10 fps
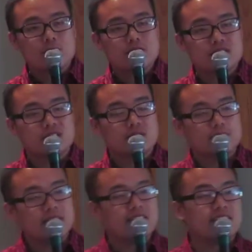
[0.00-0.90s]
we just
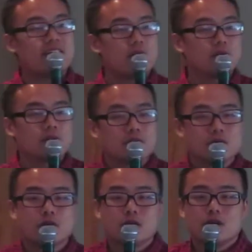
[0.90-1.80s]
begin to doubt.
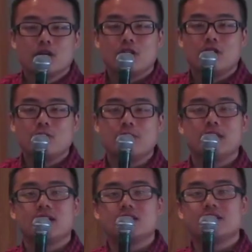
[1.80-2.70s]
You know, we
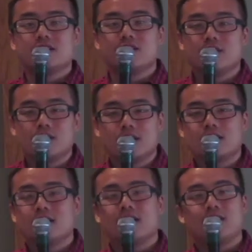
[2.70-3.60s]
begin to just look and
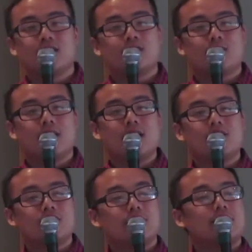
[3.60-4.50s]
say, you know, am I
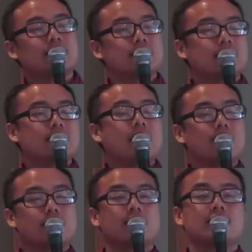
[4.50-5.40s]
ever, is this
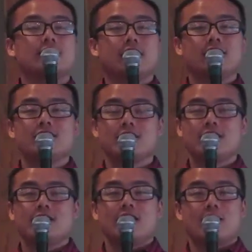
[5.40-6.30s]
ever going to change?
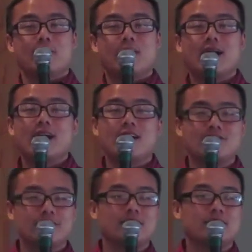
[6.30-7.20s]
Am I
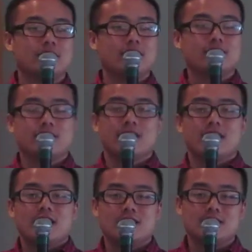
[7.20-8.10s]
ever going to change?
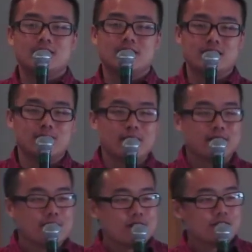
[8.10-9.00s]
Is, is my
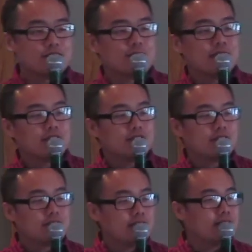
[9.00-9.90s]
current
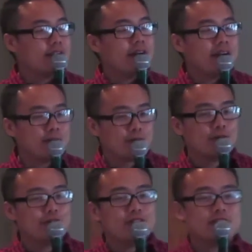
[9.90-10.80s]
situation, could God
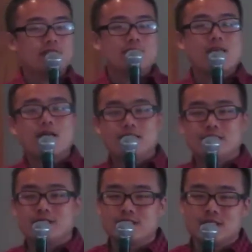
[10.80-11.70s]
really take me out of
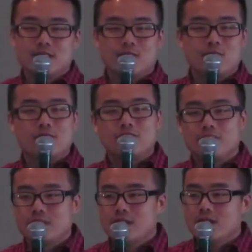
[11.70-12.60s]
this? Or if,
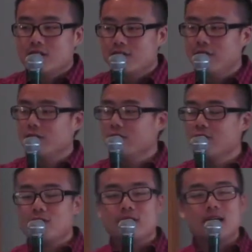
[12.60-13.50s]
or if you don't
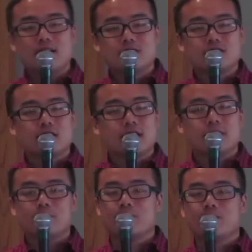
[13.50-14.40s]
know God, you're just like,